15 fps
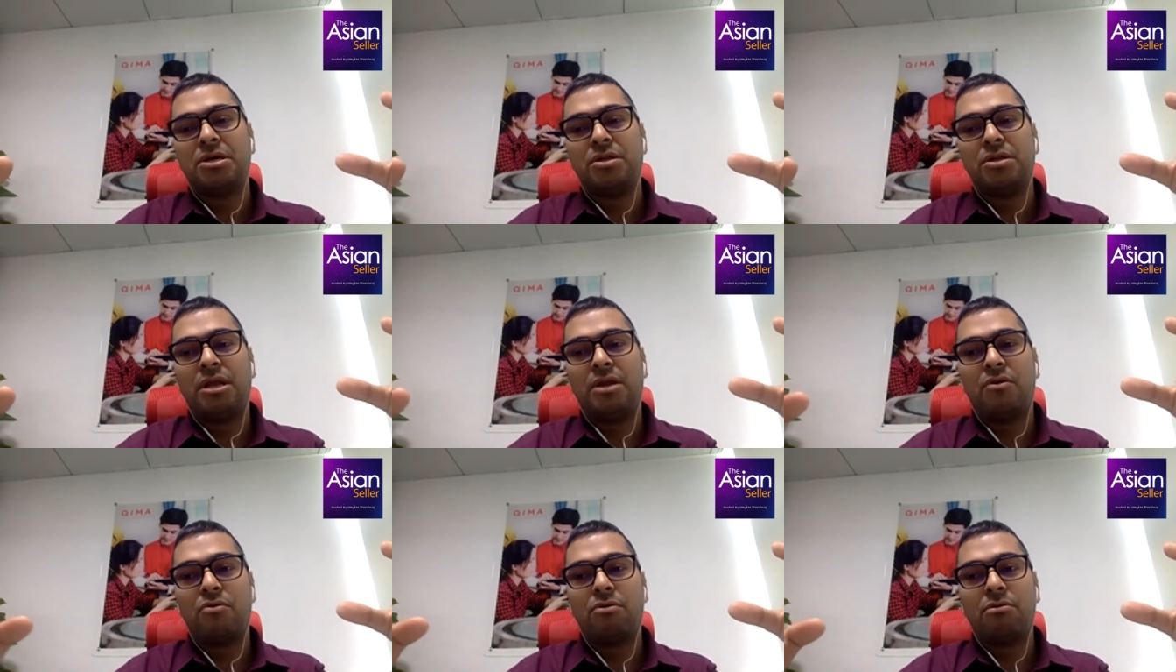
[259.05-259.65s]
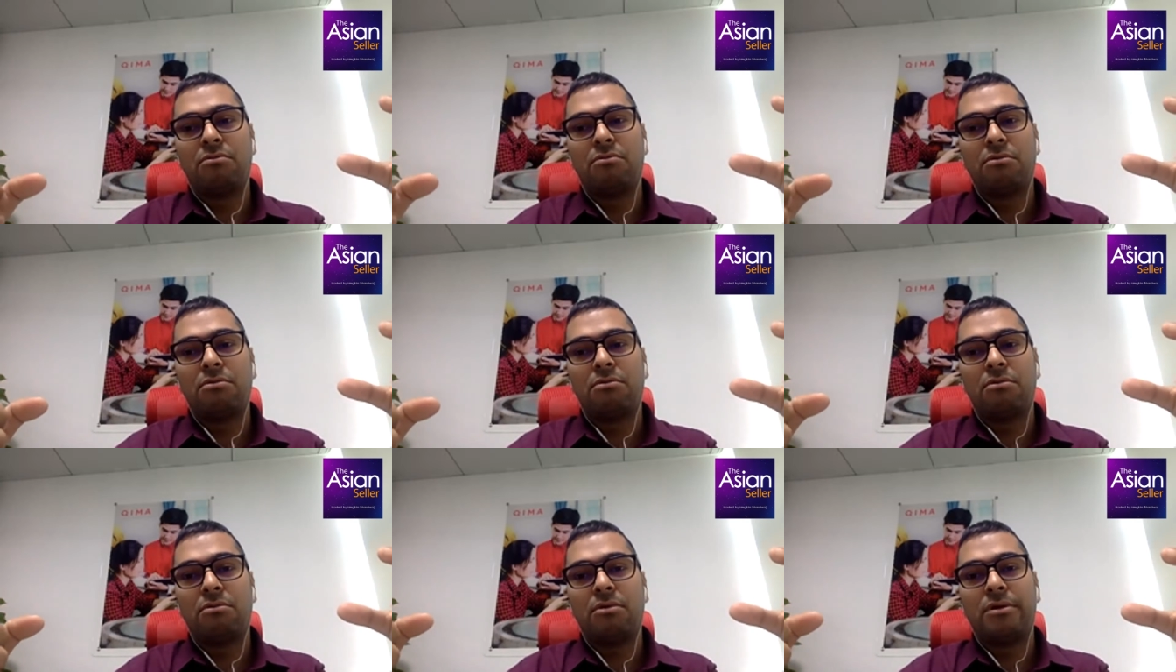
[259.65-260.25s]
they don't
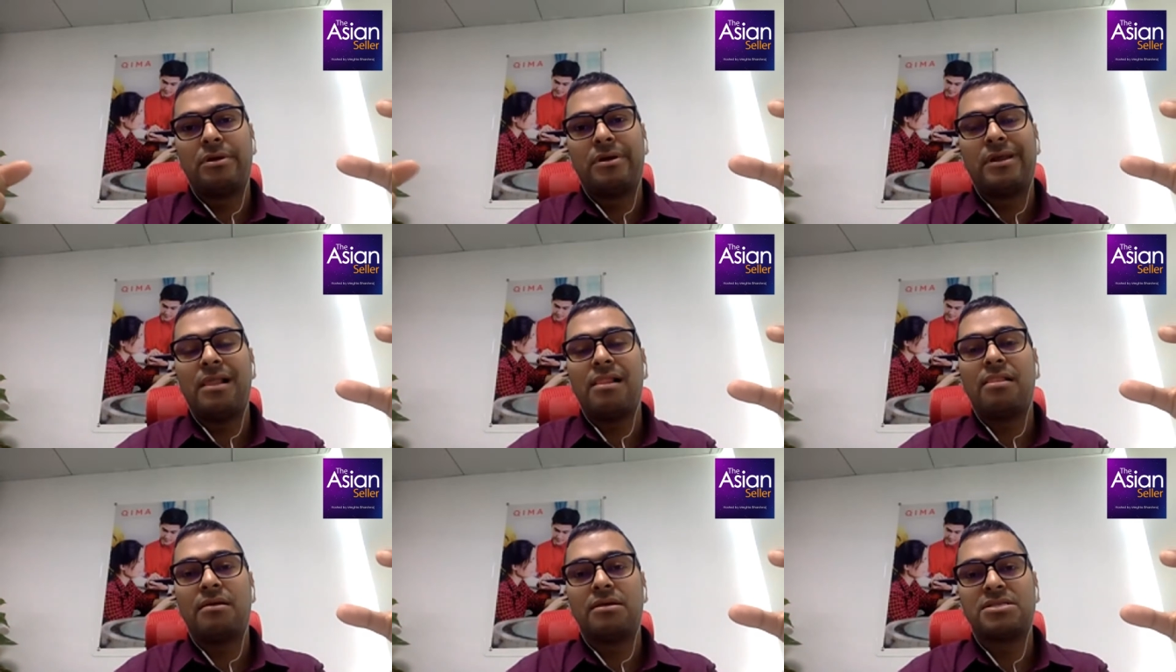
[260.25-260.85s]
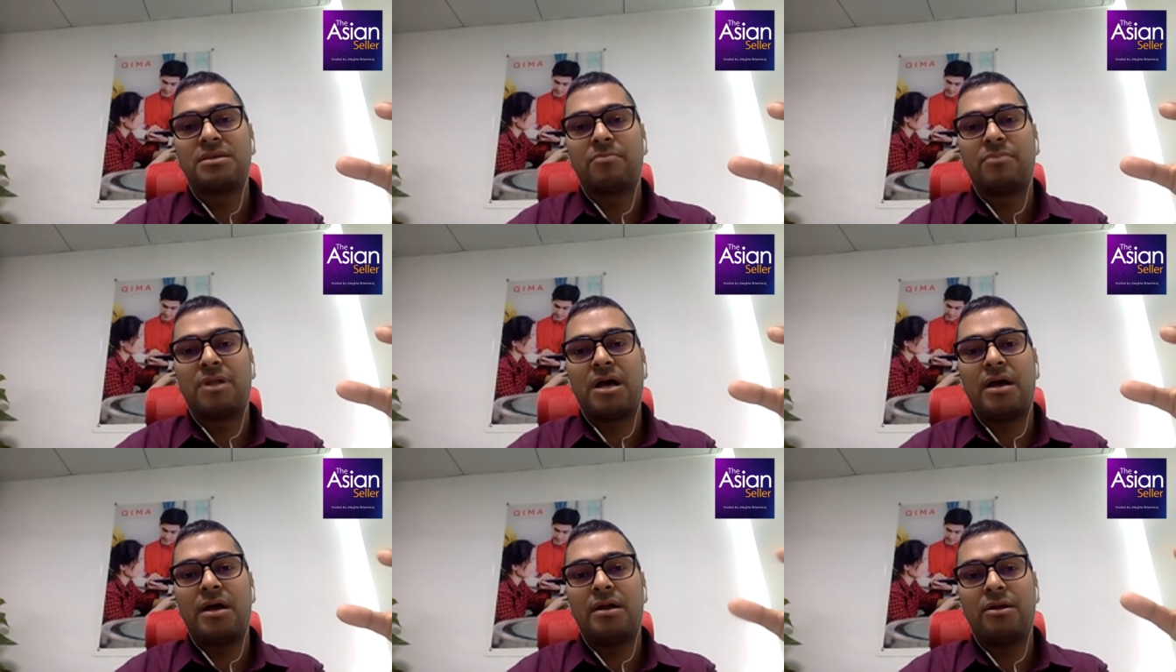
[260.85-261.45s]
tell the
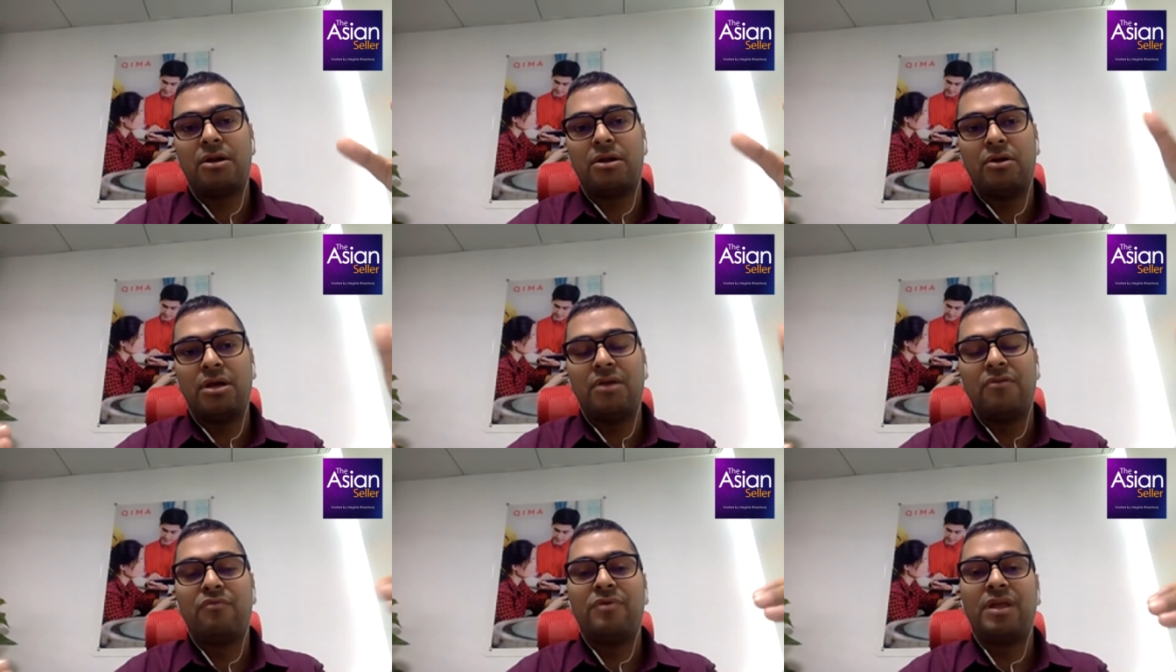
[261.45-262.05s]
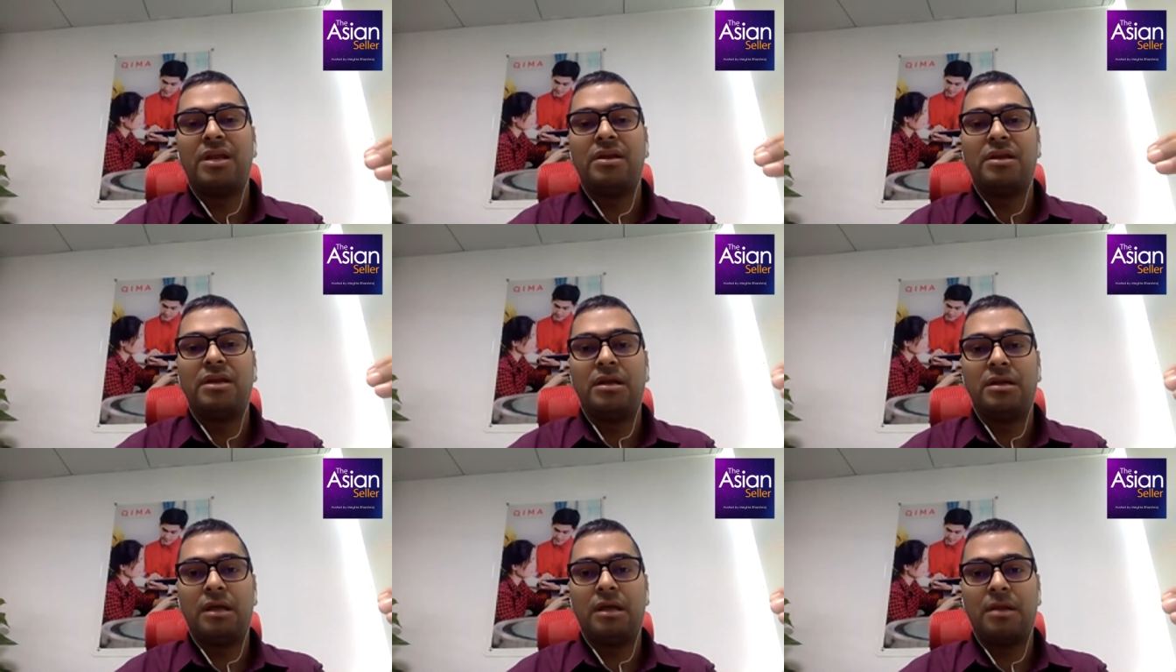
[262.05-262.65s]
supplier in very
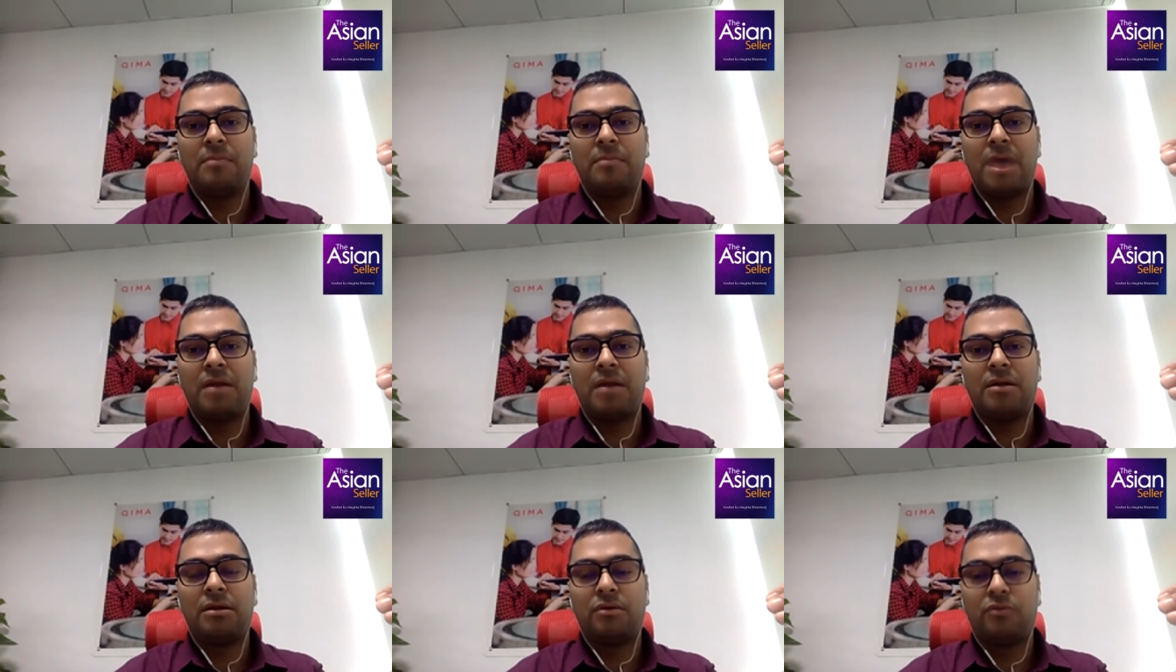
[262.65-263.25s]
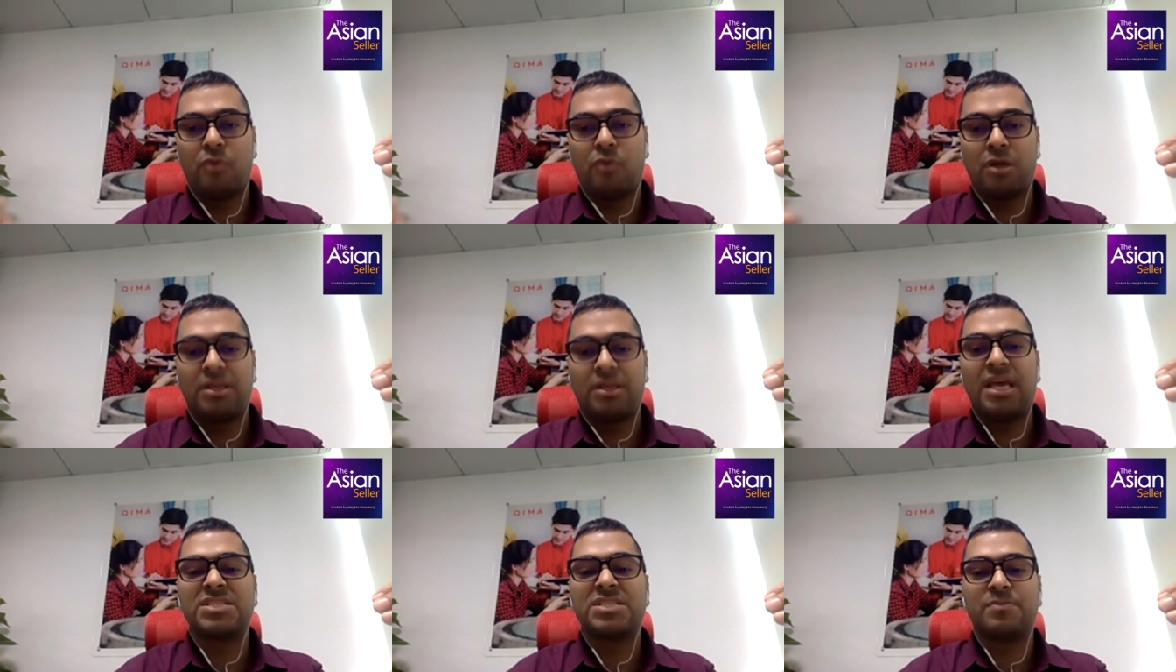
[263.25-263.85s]
detailed manner what
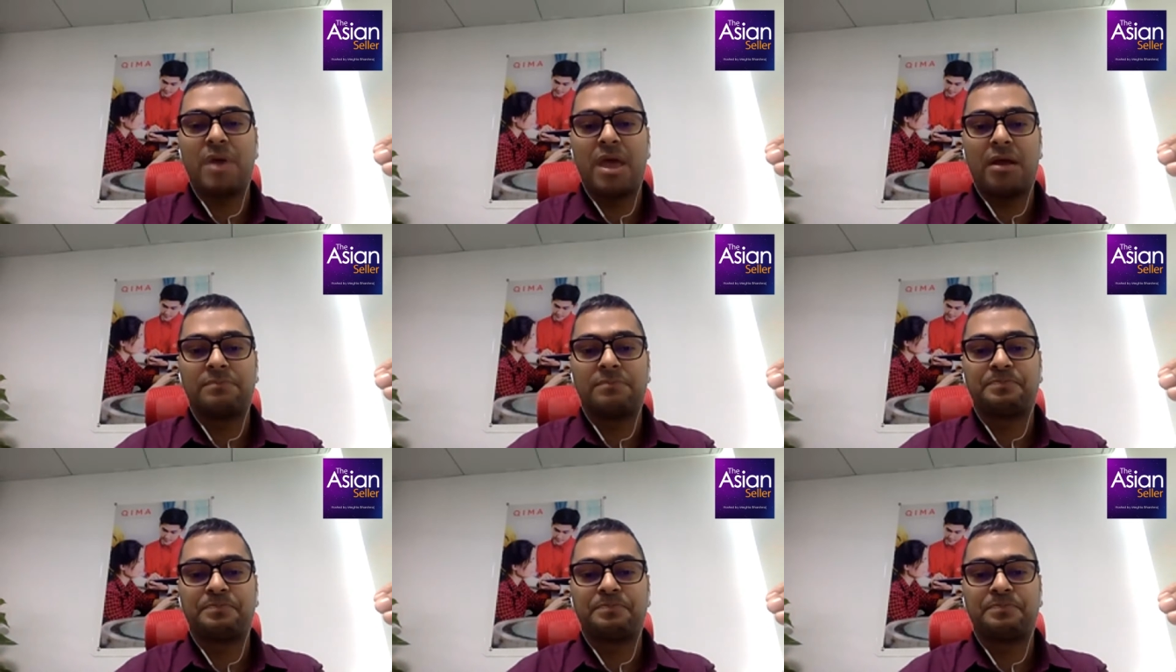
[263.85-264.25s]
they expect,